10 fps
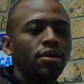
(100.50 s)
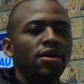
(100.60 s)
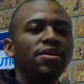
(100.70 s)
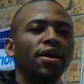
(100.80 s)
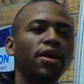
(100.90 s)
in
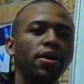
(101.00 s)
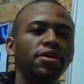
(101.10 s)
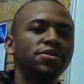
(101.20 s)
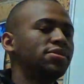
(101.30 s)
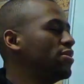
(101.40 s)
either
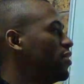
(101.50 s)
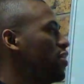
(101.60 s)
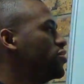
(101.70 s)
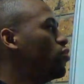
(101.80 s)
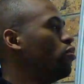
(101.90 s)
case
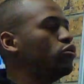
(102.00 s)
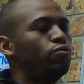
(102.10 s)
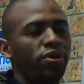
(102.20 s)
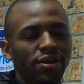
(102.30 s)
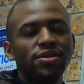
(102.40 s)
there's going to
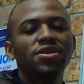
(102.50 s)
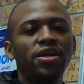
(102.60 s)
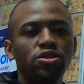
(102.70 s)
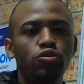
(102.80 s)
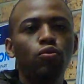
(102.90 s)
be, in this
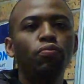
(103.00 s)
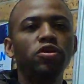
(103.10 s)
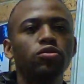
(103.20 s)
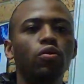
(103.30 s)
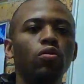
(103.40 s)
case, 2
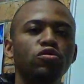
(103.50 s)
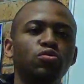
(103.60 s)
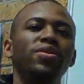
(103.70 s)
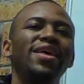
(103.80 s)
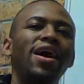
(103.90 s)
pigeonholes
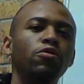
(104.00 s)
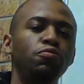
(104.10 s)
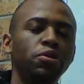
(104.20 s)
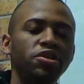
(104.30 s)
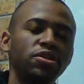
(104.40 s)

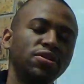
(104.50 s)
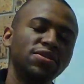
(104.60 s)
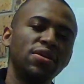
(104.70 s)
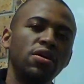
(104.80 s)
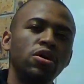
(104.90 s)
without
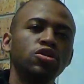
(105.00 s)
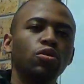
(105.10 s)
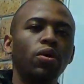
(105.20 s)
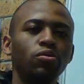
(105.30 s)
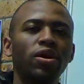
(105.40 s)
pigeons.
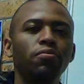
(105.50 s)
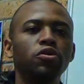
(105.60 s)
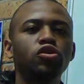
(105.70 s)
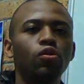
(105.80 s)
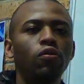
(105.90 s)
So what we can
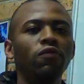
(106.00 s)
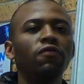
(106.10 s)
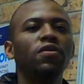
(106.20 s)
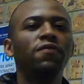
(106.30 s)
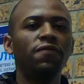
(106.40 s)
be sure
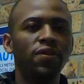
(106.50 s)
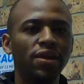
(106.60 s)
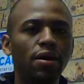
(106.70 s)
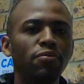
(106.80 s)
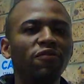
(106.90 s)
of, if the
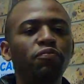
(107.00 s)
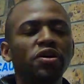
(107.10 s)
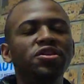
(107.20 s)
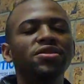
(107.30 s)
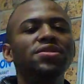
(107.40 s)
number of
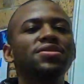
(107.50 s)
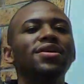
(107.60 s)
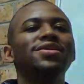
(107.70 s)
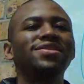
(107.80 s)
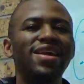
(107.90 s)
pigeons
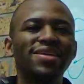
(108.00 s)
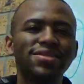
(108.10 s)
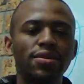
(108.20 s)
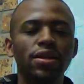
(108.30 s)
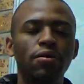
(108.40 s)
is less
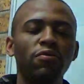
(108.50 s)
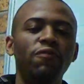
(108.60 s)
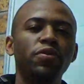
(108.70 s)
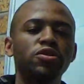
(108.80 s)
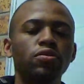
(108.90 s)
than the number
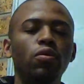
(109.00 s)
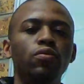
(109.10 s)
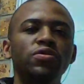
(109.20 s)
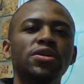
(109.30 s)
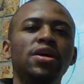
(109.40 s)
of
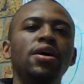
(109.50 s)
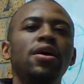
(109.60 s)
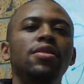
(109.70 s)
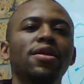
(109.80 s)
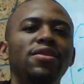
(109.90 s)
pigeonholes,
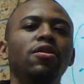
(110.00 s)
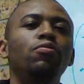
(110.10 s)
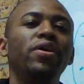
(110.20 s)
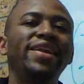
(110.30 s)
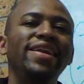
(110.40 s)
then there'll
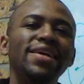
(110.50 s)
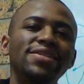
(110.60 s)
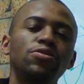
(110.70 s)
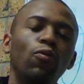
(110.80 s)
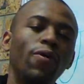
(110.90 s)
be at
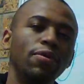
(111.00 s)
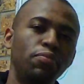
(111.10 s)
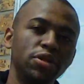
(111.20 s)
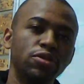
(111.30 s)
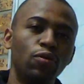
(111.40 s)
least one
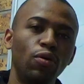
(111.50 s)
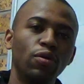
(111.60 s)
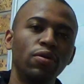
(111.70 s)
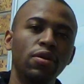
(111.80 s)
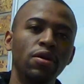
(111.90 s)

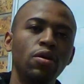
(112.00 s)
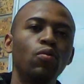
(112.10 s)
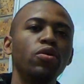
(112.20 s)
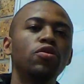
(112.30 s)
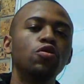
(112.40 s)
pigeonhole
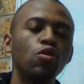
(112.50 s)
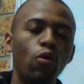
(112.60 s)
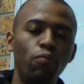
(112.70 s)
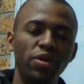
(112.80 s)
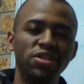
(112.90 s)
with
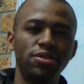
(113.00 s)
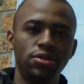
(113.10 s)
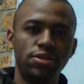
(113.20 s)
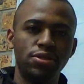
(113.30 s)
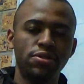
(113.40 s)
no
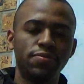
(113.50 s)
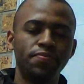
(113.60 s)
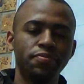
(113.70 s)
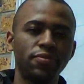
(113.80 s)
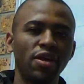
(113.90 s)
pigeons,
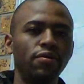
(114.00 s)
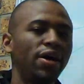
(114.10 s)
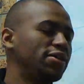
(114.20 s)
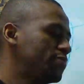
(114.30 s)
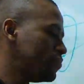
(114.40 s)

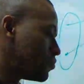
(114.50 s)
right?